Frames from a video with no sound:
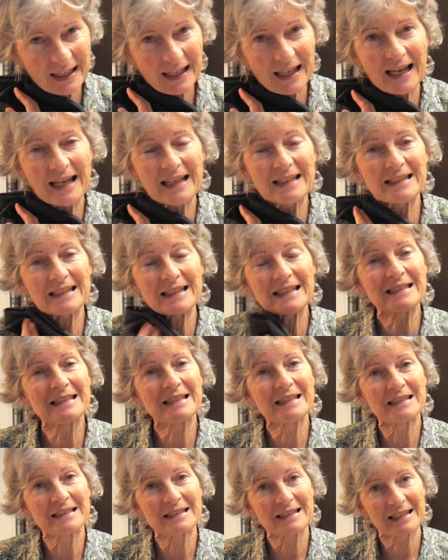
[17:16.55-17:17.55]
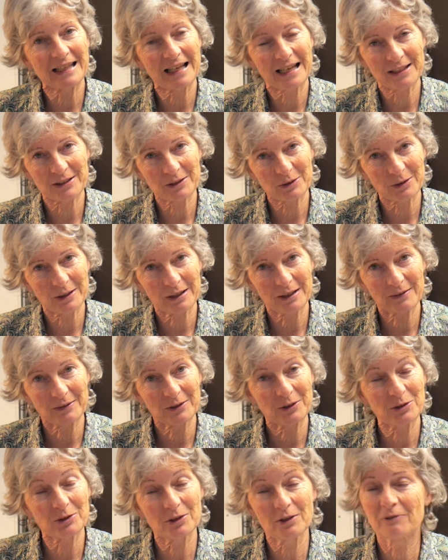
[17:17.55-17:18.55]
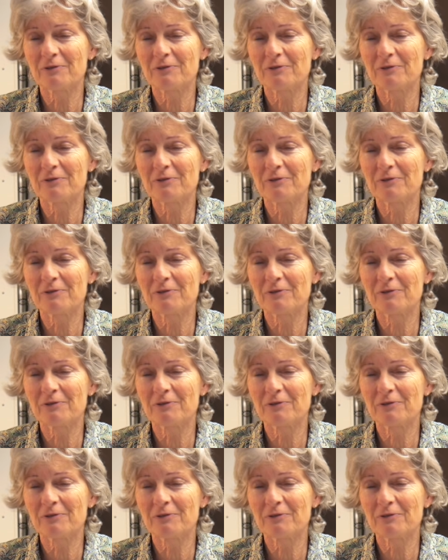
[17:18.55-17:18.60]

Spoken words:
and isn't that the